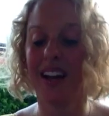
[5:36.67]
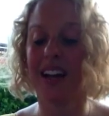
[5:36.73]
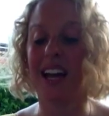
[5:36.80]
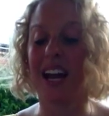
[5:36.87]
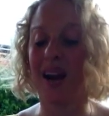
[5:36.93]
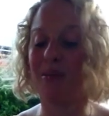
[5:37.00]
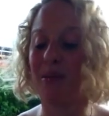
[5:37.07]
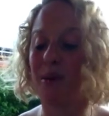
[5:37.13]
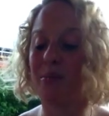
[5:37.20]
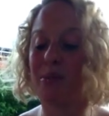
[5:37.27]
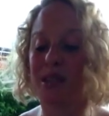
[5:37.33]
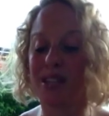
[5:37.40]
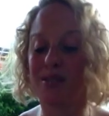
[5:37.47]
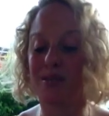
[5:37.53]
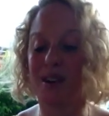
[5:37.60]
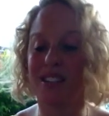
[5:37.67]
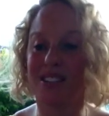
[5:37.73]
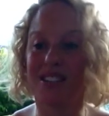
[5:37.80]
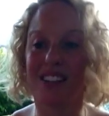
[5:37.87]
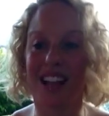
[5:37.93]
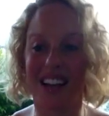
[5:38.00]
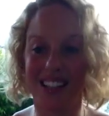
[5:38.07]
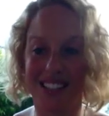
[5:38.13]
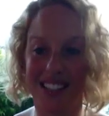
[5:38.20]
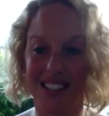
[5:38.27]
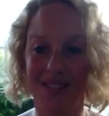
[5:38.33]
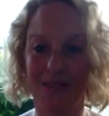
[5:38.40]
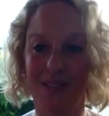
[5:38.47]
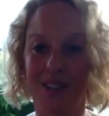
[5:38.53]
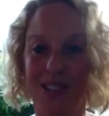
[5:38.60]
Can everyone please raise your
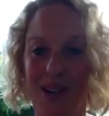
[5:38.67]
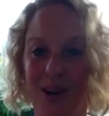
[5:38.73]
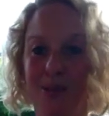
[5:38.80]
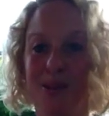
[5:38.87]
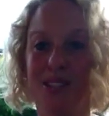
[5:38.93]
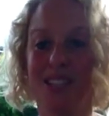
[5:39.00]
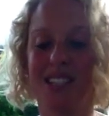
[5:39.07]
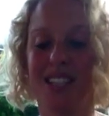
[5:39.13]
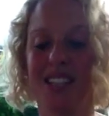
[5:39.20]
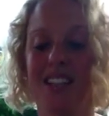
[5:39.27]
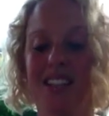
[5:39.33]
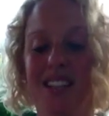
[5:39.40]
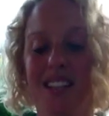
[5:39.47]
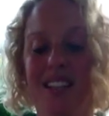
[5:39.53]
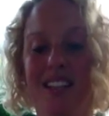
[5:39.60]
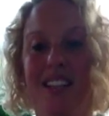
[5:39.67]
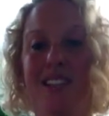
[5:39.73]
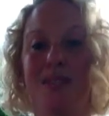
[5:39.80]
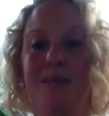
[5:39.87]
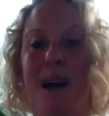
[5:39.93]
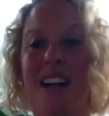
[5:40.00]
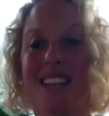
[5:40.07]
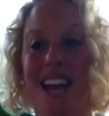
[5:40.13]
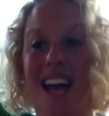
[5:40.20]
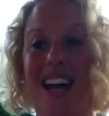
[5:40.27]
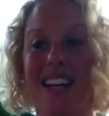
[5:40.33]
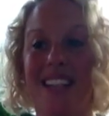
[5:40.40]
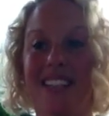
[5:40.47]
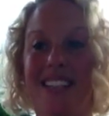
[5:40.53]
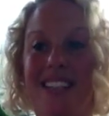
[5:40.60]
glasses for a toast to my
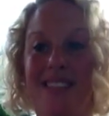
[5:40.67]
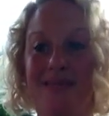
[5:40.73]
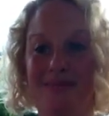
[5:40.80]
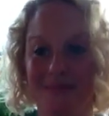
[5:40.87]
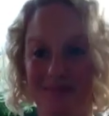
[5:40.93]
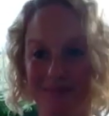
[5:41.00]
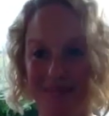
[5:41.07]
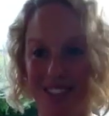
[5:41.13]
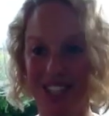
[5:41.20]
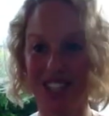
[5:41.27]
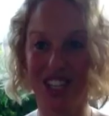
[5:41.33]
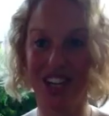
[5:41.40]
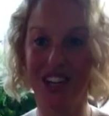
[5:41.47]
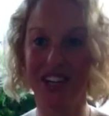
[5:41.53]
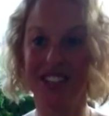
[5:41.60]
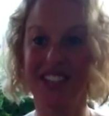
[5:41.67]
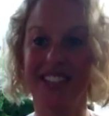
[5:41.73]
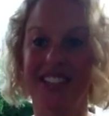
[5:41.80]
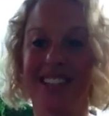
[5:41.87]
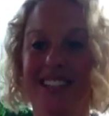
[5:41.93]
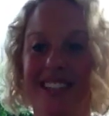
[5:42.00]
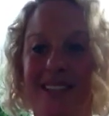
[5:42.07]
dad? Cheers.